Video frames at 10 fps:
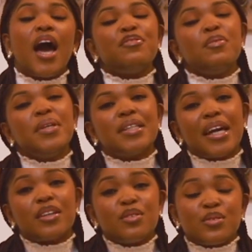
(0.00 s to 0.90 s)
Have you been
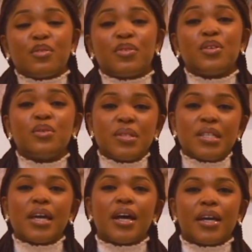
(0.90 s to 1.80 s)
diagnosed of a
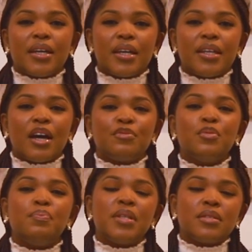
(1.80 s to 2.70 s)
UTI and have
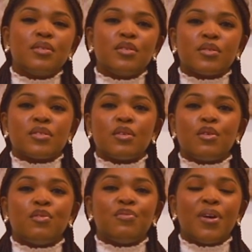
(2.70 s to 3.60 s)
you beaten
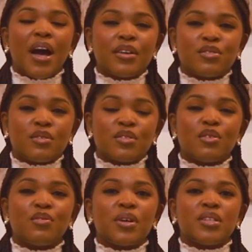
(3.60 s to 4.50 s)
yourself, asked
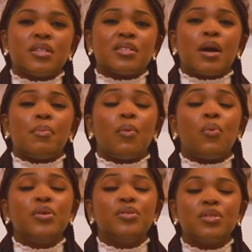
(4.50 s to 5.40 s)
yourself questions about
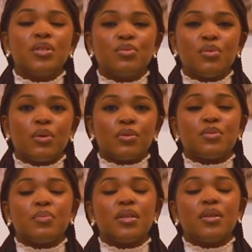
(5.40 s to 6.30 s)
what you did wrong
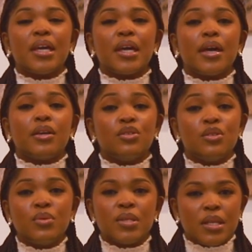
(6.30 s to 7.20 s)
to make you get a
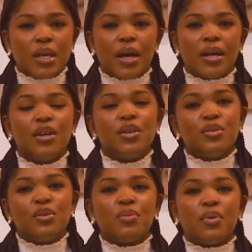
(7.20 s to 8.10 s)
UTI?
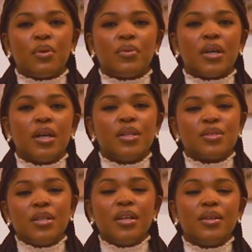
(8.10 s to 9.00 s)
Don't worry.
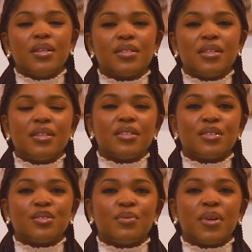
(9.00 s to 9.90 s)
Today on the
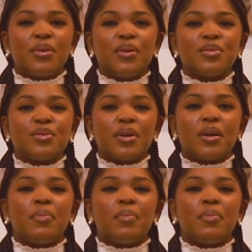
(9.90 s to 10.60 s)
TDJ show, we are going to talk